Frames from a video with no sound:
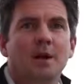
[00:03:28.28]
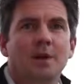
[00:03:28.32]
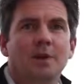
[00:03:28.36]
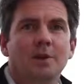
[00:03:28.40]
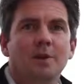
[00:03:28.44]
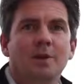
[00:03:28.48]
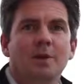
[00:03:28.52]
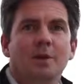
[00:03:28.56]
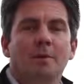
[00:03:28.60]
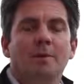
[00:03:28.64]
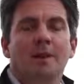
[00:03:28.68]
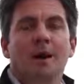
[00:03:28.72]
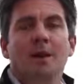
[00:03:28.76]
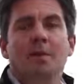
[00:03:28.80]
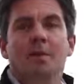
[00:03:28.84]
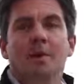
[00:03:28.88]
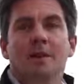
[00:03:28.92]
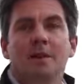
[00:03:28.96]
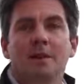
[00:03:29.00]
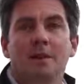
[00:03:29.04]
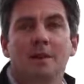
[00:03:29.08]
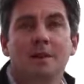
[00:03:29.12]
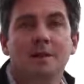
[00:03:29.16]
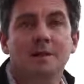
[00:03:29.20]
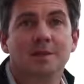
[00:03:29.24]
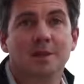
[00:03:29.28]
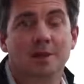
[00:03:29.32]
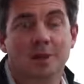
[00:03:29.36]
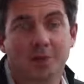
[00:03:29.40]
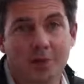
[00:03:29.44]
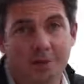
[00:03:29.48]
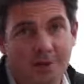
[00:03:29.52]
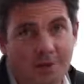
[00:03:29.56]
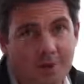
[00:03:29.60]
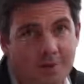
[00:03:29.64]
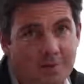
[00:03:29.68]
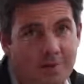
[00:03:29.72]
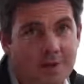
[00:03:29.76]
argue about whether these are
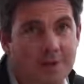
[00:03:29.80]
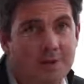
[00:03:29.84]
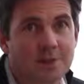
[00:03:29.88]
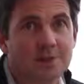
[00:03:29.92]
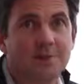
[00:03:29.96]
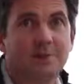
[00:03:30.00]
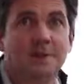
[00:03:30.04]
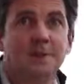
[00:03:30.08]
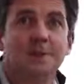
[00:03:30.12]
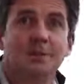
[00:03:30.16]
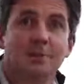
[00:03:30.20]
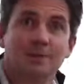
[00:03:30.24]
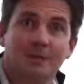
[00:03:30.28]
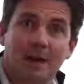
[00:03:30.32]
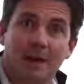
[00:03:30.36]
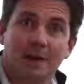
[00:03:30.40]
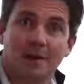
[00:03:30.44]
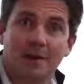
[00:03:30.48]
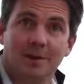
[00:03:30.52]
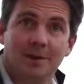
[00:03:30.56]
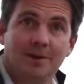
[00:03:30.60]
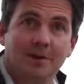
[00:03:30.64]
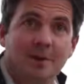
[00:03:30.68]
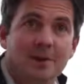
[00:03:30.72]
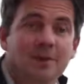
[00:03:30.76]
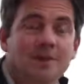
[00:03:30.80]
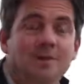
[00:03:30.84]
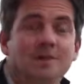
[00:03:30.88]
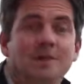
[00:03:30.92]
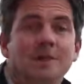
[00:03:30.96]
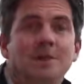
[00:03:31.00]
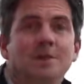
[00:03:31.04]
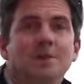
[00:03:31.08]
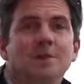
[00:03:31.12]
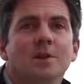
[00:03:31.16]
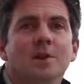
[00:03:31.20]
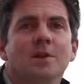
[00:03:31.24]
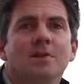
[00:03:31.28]
good conversion fees or bad conversion
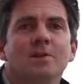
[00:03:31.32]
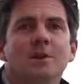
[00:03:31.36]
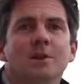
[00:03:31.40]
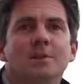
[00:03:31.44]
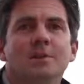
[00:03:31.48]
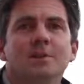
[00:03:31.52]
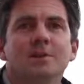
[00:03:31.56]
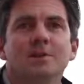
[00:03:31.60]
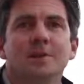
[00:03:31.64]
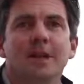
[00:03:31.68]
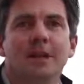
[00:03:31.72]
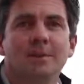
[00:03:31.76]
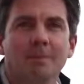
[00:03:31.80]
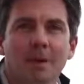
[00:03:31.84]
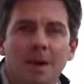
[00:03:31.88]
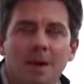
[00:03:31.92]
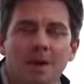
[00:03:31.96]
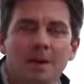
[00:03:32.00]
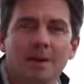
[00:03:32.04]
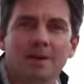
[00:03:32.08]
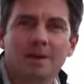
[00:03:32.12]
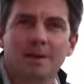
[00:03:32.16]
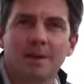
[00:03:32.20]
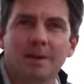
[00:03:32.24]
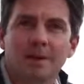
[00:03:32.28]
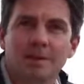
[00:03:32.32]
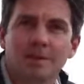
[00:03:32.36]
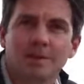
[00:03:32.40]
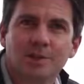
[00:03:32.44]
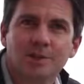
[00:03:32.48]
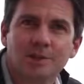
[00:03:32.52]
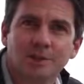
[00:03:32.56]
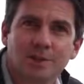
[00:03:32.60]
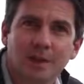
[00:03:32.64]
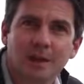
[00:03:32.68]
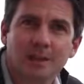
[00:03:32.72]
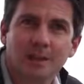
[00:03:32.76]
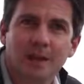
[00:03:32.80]
fees. A lot of people say, my God, they're
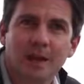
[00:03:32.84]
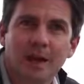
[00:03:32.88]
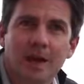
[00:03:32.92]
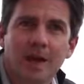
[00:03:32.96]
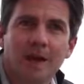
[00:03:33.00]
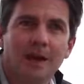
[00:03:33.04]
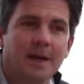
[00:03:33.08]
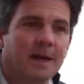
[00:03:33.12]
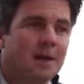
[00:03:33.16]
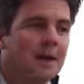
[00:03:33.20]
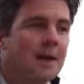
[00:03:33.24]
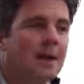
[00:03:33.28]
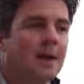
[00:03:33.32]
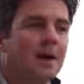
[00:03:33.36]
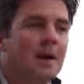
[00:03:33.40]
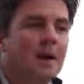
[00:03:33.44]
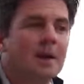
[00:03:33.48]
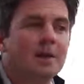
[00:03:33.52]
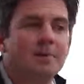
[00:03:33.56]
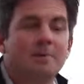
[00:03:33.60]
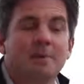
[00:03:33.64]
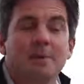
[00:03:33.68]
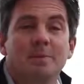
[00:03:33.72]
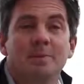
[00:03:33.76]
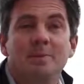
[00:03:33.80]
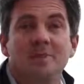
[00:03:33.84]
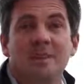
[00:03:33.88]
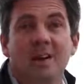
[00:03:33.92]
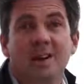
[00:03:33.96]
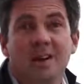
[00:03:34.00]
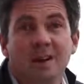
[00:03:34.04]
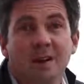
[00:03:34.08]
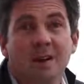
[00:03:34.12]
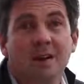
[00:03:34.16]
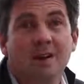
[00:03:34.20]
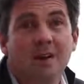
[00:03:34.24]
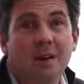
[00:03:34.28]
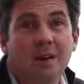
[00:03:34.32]
extremely high. Other people say,
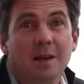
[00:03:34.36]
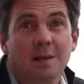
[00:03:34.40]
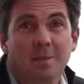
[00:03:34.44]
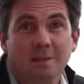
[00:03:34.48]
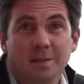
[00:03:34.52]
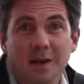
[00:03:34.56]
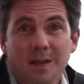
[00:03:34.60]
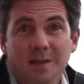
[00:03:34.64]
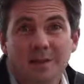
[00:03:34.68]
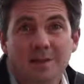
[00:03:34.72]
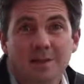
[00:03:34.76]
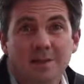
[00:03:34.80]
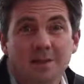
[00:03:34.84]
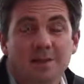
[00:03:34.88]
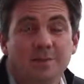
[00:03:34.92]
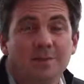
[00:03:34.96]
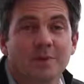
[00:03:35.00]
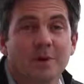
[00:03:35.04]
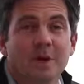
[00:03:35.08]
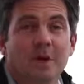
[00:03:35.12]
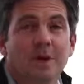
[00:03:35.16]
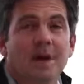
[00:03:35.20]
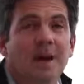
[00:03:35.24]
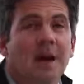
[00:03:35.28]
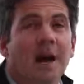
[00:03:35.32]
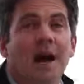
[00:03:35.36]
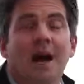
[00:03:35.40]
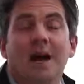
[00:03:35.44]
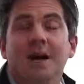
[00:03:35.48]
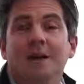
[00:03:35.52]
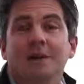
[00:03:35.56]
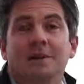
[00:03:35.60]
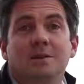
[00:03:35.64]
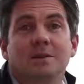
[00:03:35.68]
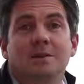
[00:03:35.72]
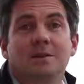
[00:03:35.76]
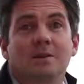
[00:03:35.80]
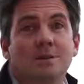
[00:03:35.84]
no, they're competitive.
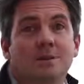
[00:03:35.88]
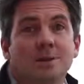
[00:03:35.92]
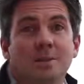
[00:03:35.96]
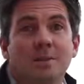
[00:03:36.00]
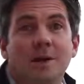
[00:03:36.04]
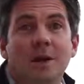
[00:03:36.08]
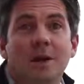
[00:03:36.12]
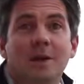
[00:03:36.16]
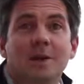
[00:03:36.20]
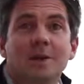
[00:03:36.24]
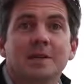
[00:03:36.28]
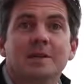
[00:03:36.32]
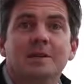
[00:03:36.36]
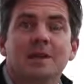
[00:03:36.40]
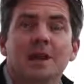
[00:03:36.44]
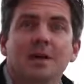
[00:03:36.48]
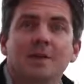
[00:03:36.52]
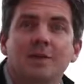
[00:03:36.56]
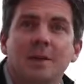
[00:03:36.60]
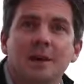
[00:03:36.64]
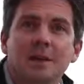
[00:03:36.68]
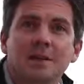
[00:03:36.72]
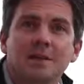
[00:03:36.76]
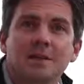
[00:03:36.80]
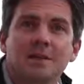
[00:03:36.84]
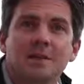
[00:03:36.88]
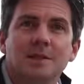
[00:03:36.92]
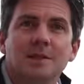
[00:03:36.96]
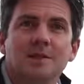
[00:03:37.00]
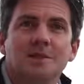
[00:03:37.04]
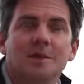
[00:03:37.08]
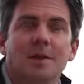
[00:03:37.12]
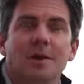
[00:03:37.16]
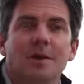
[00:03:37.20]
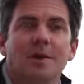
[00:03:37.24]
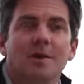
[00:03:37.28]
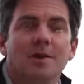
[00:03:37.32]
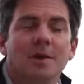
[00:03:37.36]
And to be honest, I've asked
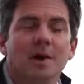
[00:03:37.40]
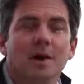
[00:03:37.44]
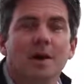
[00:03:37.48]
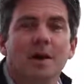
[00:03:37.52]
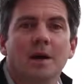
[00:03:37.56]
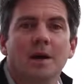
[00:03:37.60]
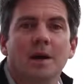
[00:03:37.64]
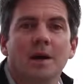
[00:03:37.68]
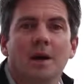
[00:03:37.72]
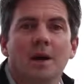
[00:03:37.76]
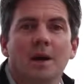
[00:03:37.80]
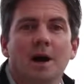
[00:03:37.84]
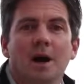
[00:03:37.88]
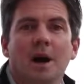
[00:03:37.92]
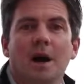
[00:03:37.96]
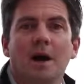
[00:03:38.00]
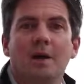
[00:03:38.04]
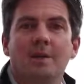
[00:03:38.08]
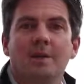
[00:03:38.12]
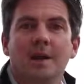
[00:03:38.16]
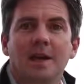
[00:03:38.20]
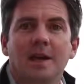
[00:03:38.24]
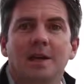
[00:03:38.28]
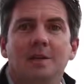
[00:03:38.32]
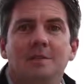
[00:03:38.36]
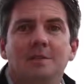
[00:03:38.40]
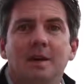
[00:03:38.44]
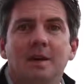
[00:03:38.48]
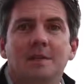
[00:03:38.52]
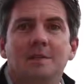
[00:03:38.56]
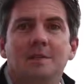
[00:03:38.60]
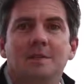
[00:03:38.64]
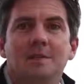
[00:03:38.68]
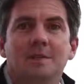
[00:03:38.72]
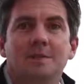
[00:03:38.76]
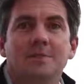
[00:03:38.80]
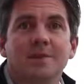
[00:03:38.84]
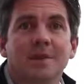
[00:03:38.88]
Etoro, are they
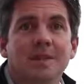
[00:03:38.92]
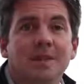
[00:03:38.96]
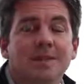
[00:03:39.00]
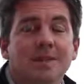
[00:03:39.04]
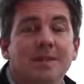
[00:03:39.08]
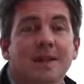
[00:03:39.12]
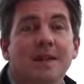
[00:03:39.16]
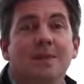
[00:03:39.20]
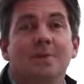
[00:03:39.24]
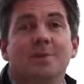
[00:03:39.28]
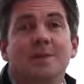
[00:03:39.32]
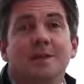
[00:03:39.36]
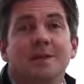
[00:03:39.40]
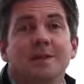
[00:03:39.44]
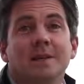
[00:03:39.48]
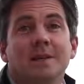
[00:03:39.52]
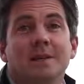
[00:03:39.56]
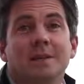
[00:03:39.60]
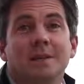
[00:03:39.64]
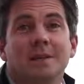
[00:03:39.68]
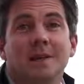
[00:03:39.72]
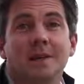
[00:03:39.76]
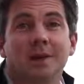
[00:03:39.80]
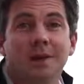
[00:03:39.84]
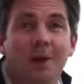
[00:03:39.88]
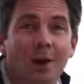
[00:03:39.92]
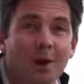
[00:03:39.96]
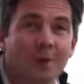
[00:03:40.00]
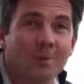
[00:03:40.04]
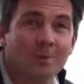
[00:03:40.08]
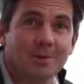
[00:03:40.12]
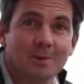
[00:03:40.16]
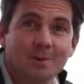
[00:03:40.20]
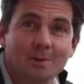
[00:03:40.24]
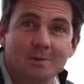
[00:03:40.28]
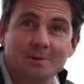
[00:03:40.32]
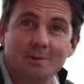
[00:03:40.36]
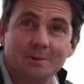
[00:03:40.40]
competitive? And they said, we deal with
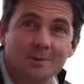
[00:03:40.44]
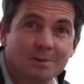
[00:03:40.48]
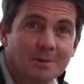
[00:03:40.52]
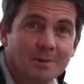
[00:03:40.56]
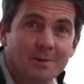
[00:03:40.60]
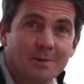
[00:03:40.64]
global